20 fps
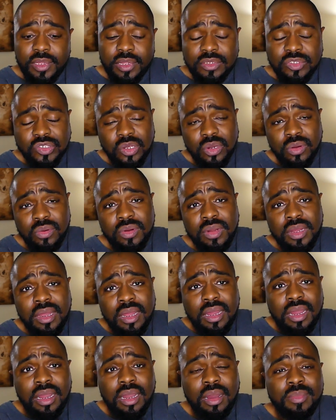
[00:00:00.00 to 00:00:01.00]
So
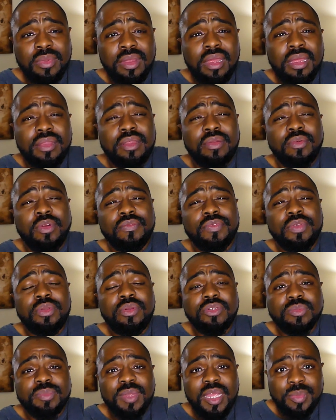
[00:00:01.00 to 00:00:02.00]
um, the
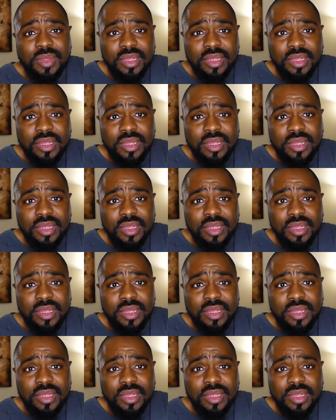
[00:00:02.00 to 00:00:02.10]
reviews may